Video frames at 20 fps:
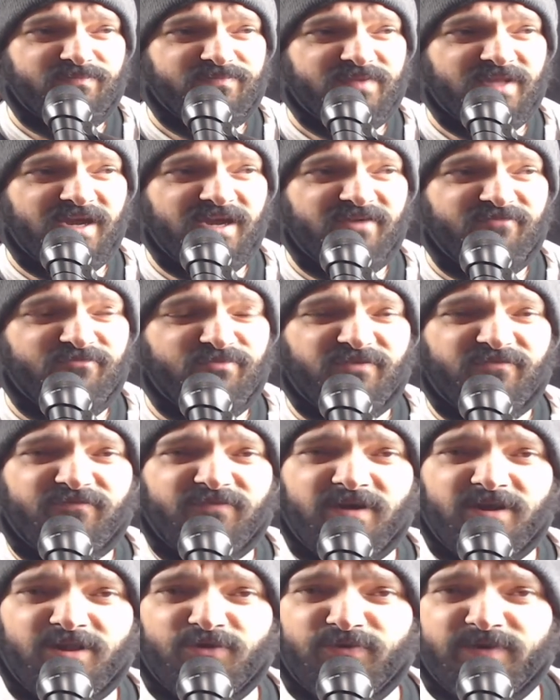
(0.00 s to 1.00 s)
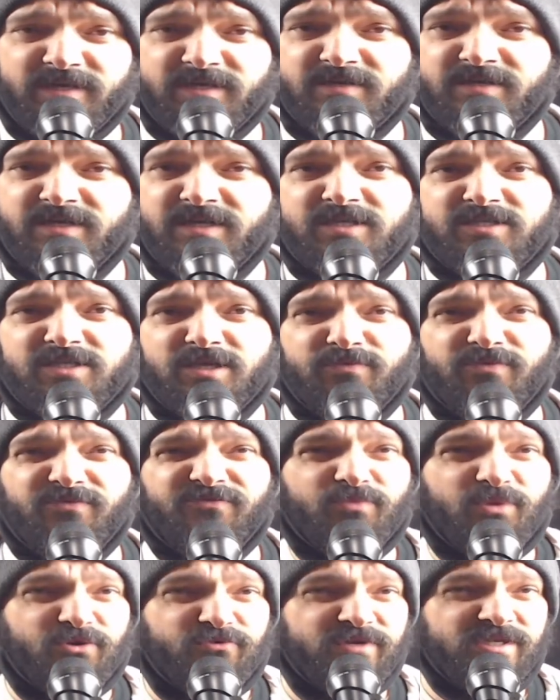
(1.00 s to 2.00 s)
I have been following. Some of
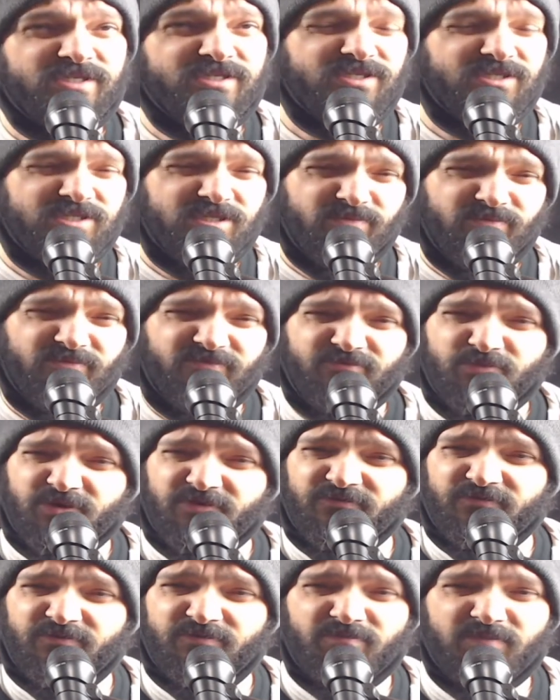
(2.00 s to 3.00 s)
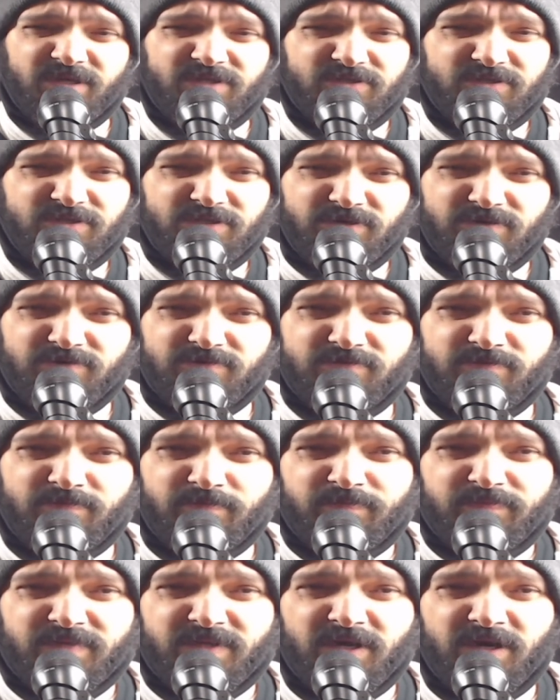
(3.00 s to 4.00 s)
them are recent, some of them are from months ago,
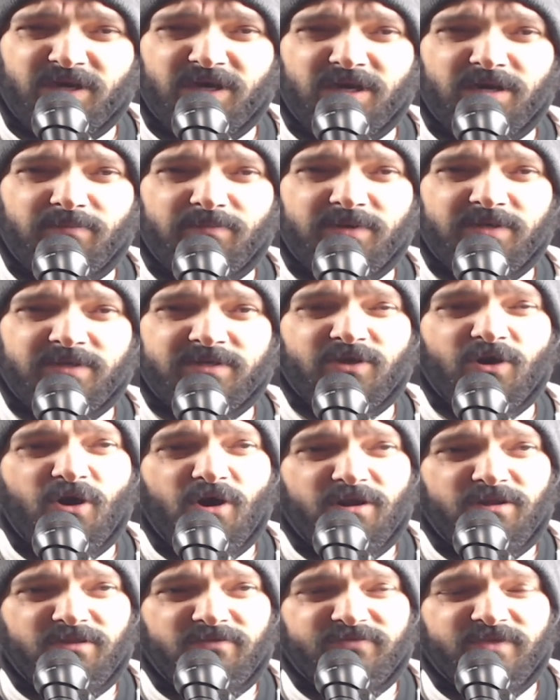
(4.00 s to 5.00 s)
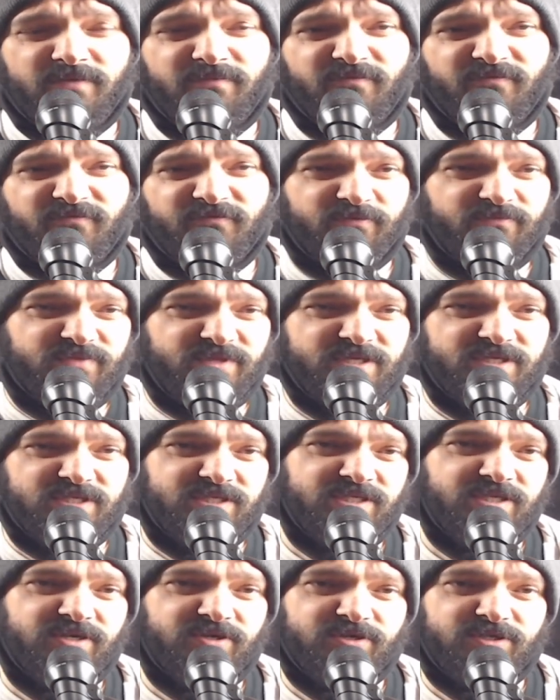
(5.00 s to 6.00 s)
but all of them from this
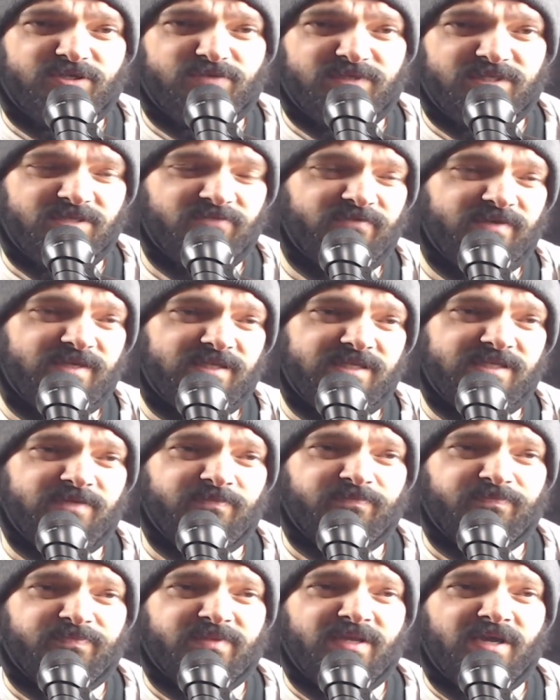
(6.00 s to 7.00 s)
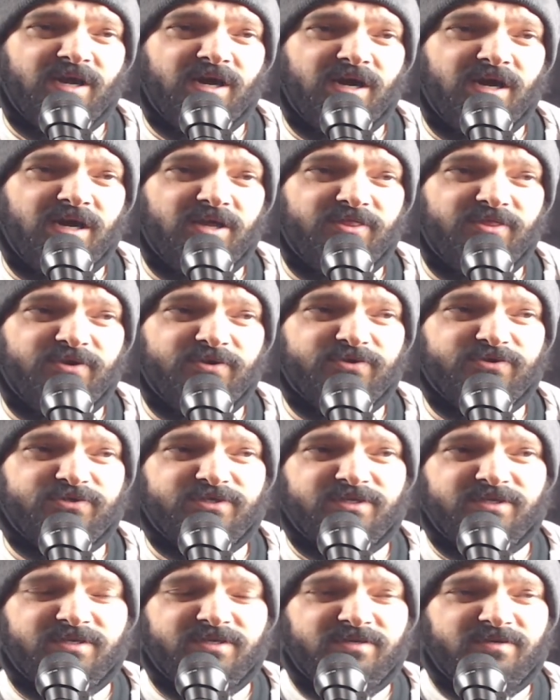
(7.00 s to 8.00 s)
year specifically. There's
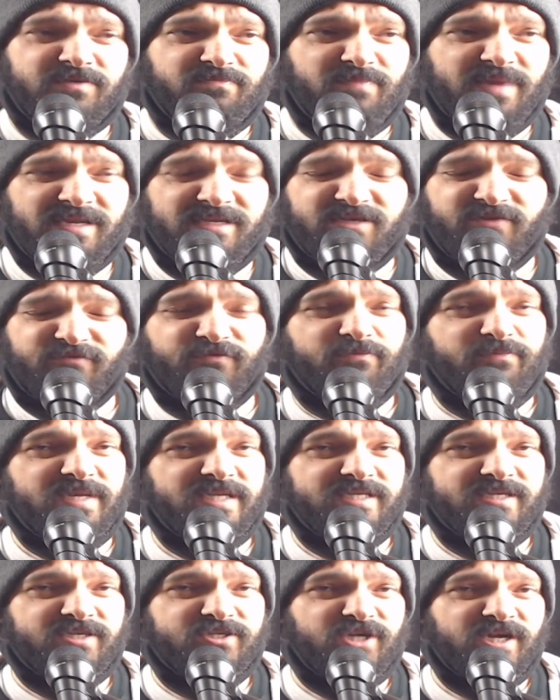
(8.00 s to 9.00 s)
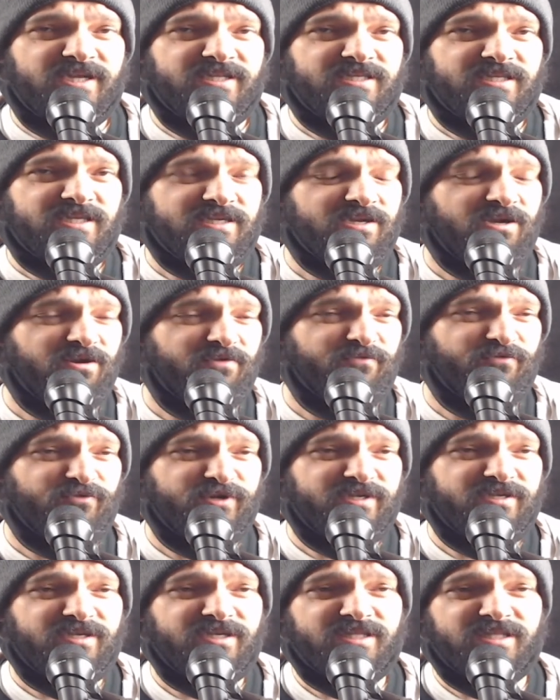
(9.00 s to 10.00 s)
many different media giants that cover
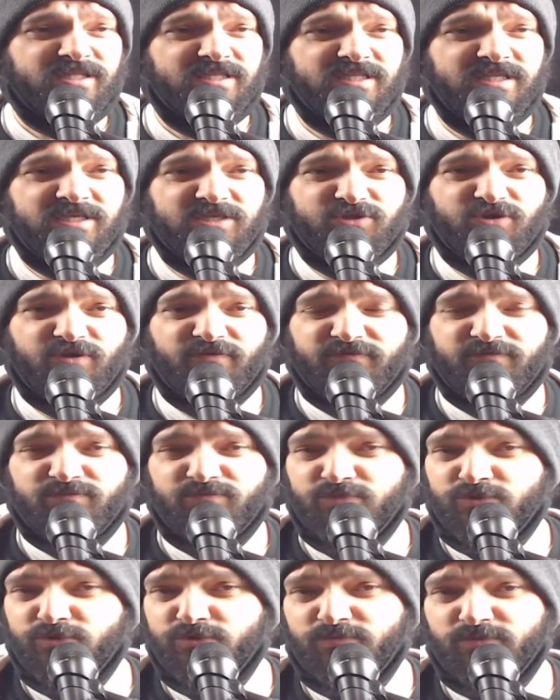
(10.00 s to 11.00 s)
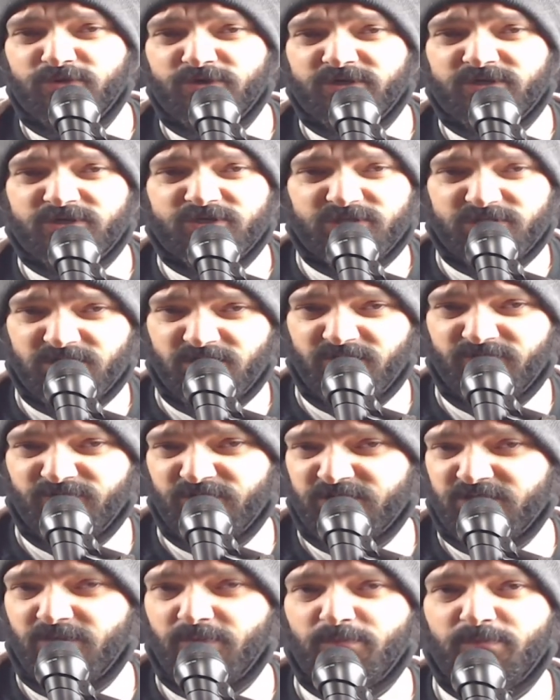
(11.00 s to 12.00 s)
it. These are from Bloomberg, just
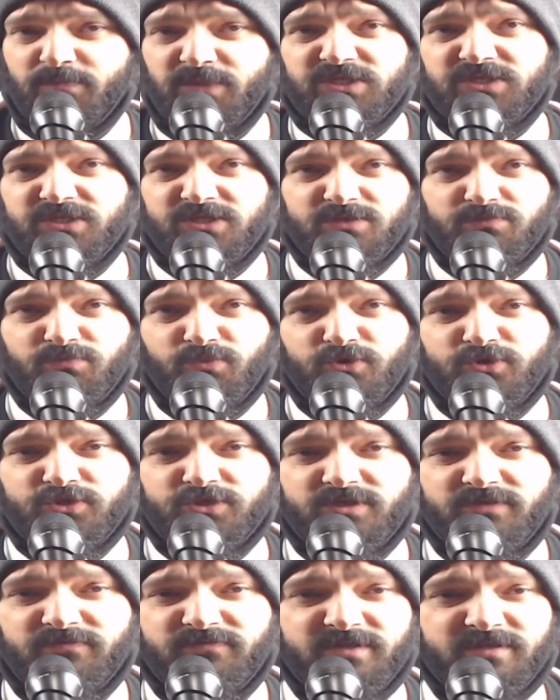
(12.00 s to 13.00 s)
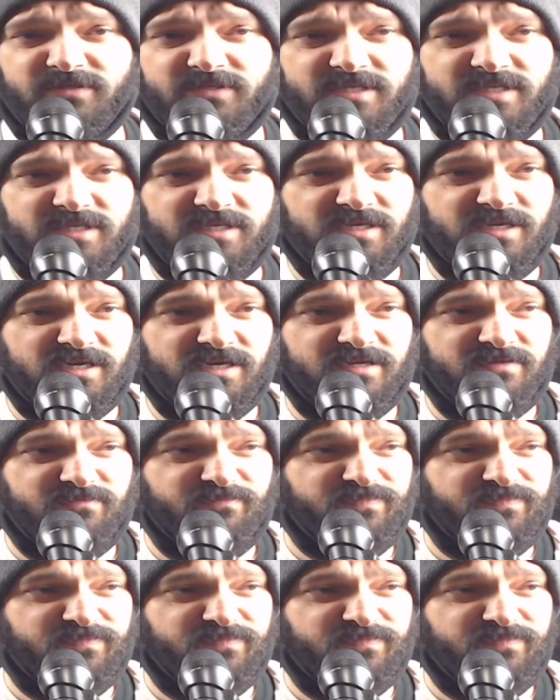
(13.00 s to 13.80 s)
covering the business portion of it, the